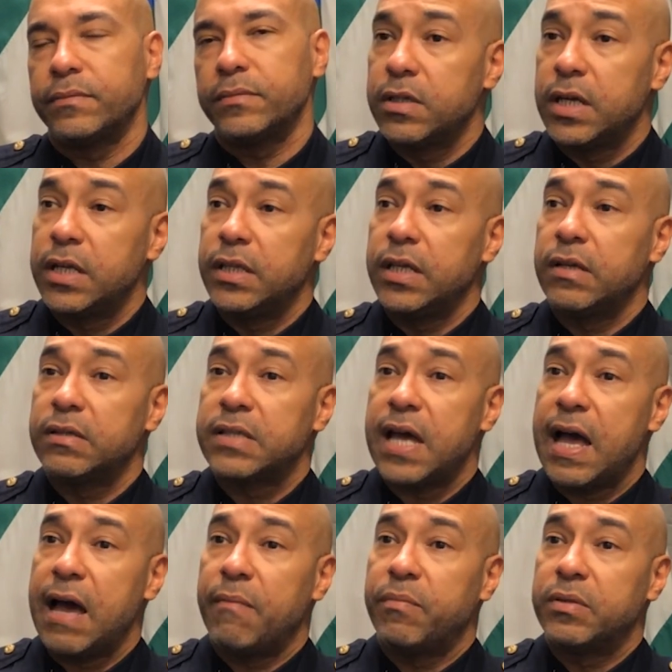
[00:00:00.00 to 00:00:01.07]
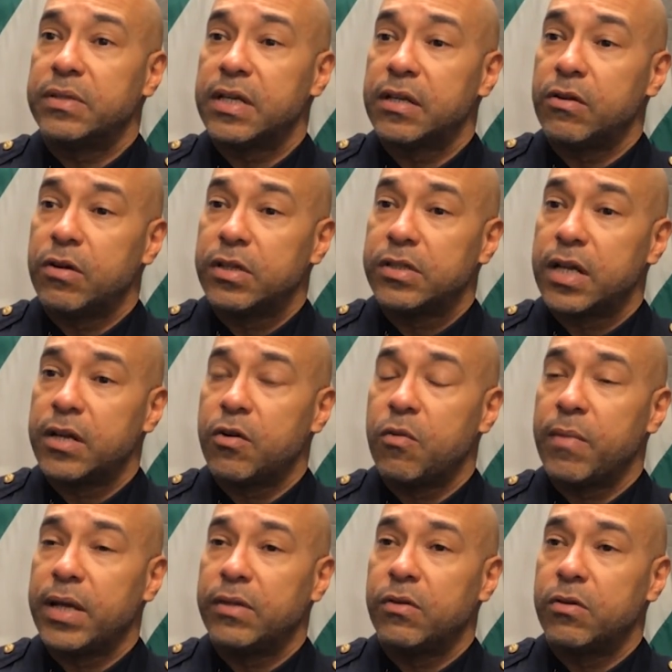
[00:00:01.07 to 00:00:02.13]
Anything else that happens, as long as I know
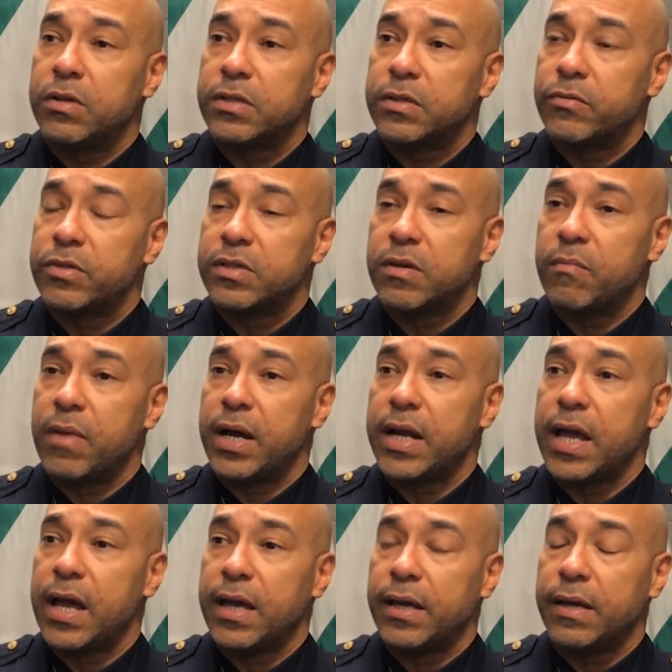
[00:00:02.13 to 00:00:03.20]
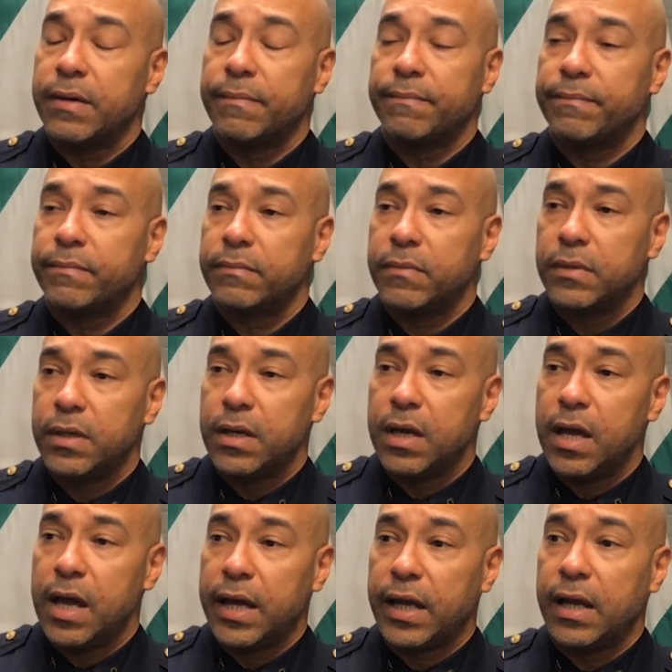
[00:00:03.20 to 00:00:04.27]
my daughter's with somebody I
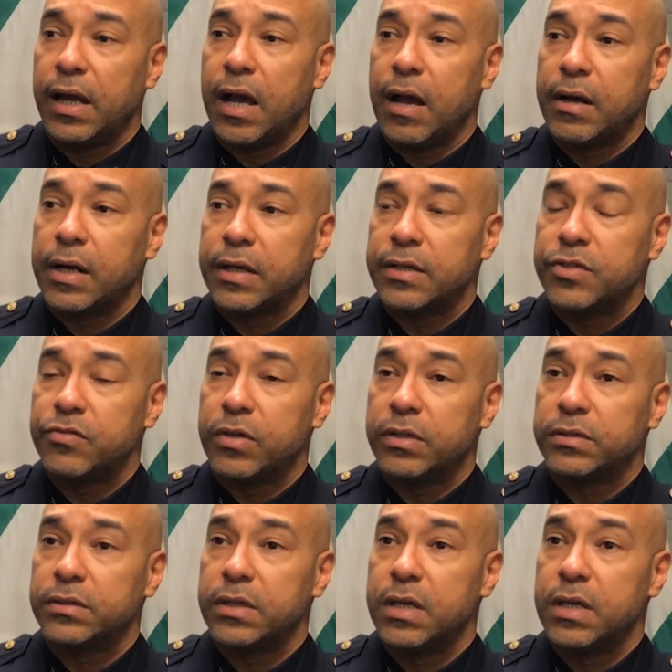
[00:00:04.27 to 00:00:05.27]
can count on and trust.